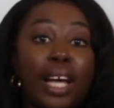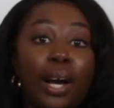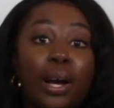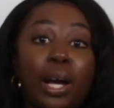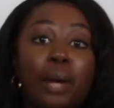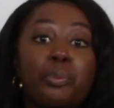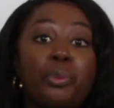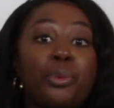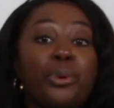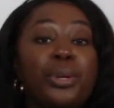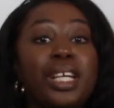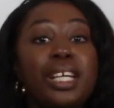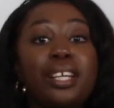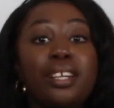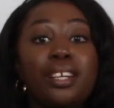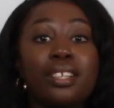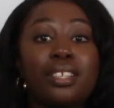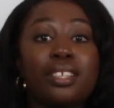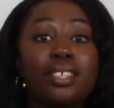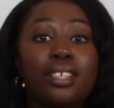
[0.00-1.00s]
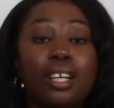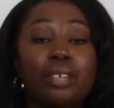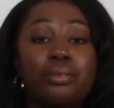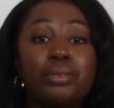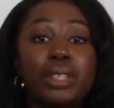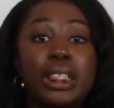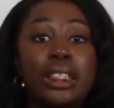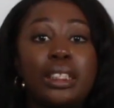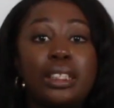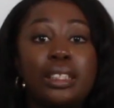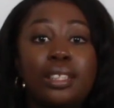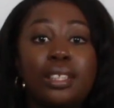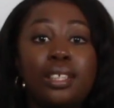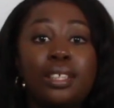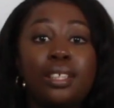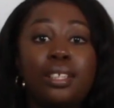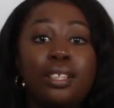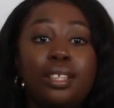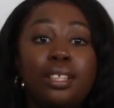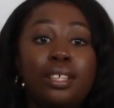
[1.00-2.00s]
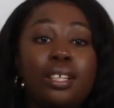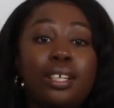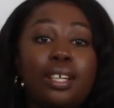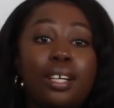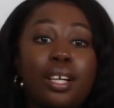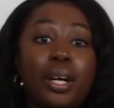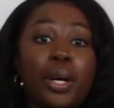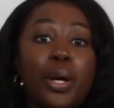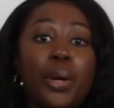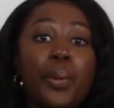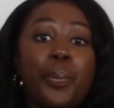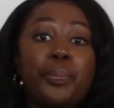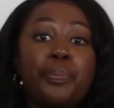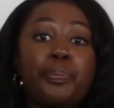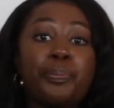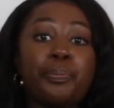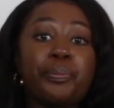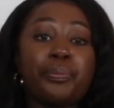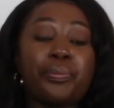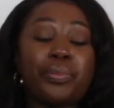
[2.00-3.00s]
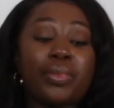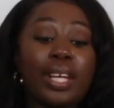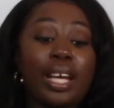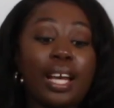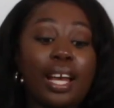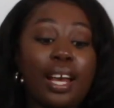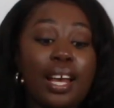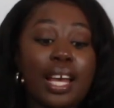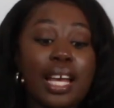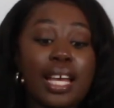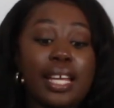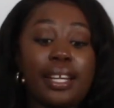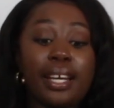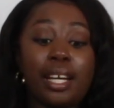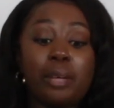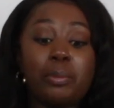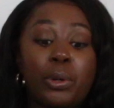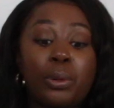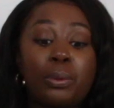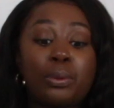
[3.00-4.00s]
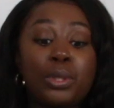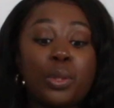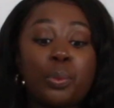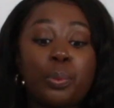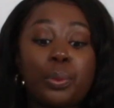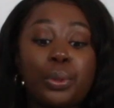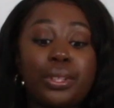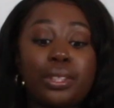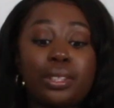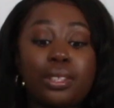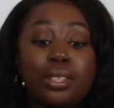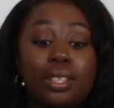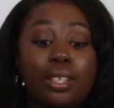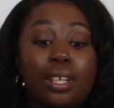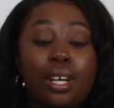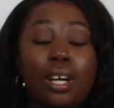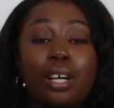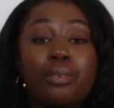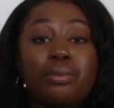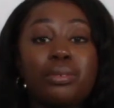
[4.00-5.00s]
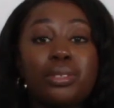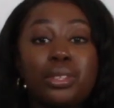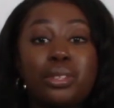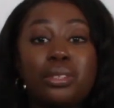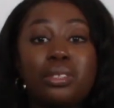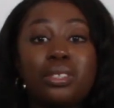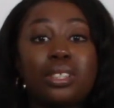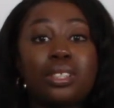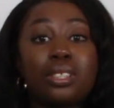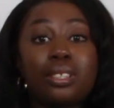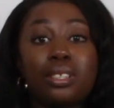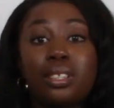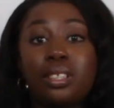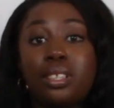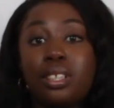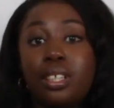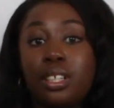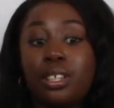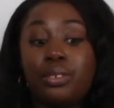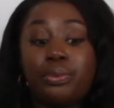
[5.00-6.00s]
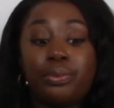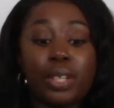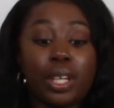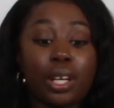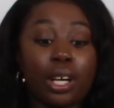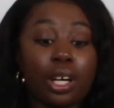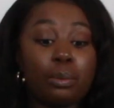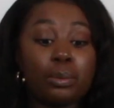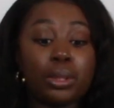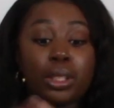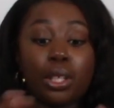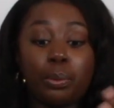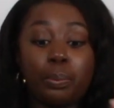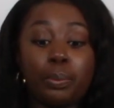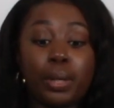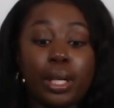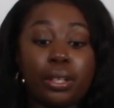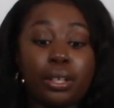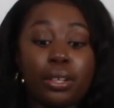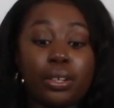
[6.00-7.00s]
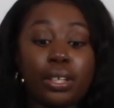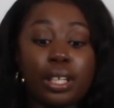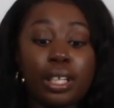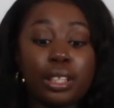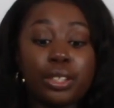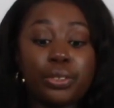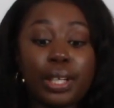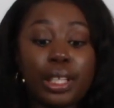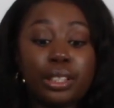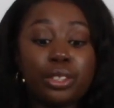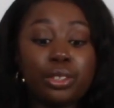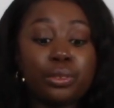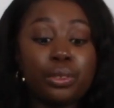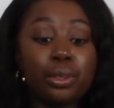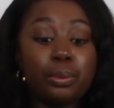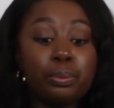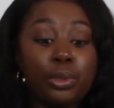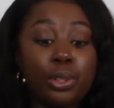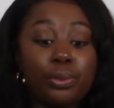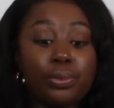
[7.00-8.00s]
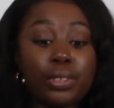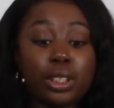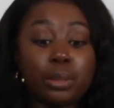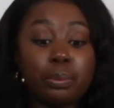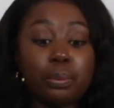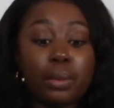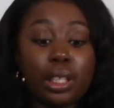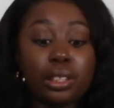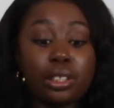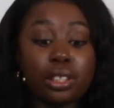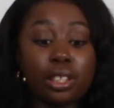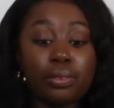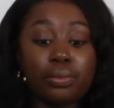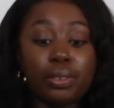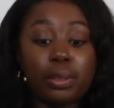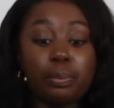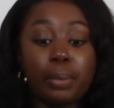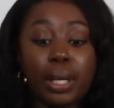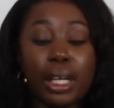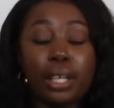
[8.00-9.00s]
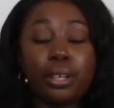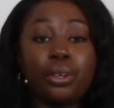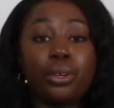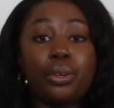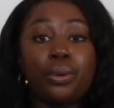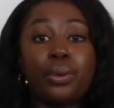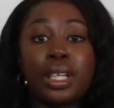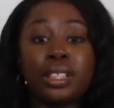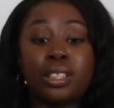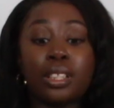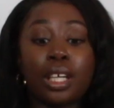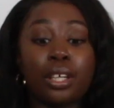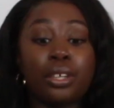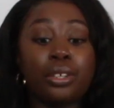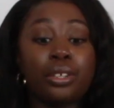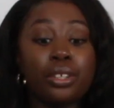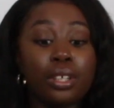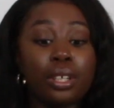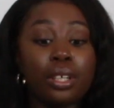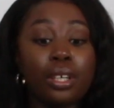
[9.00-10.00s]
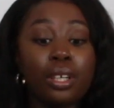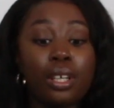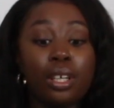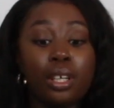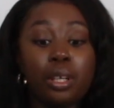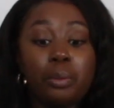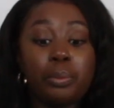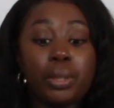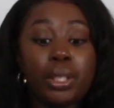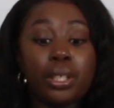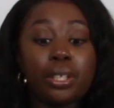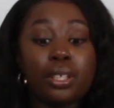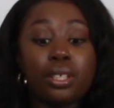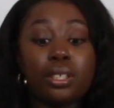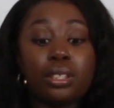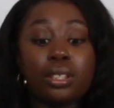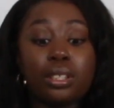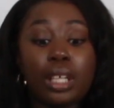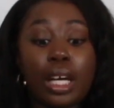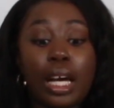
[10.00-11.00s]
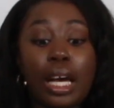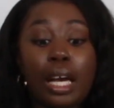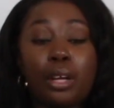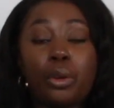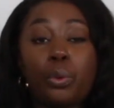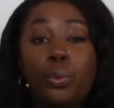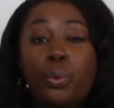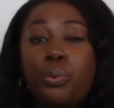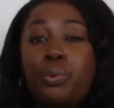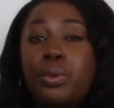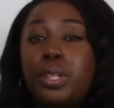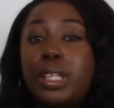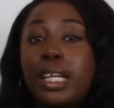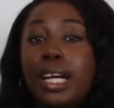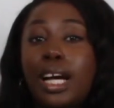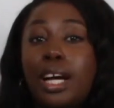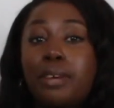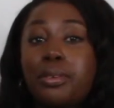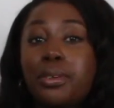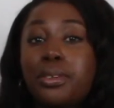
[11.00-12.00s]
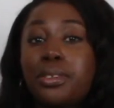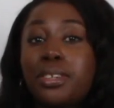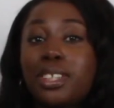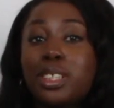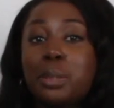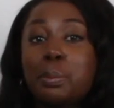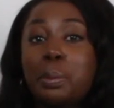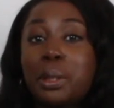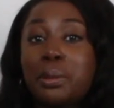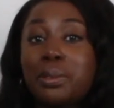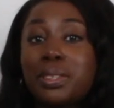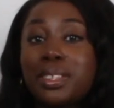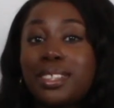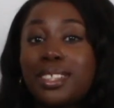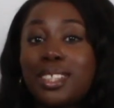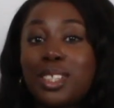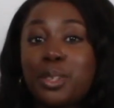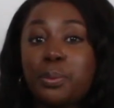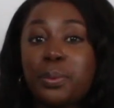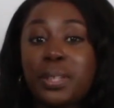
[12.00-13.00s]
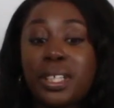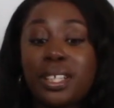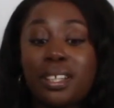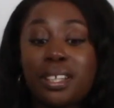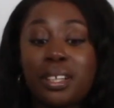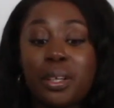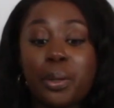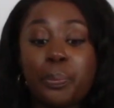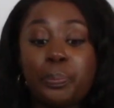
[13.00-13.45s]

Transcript: now I'm preheating the oven. And going to put this in the oven to see if it comes out better. And I tried to remove as much of the panko as I could because I don't really have good experiences with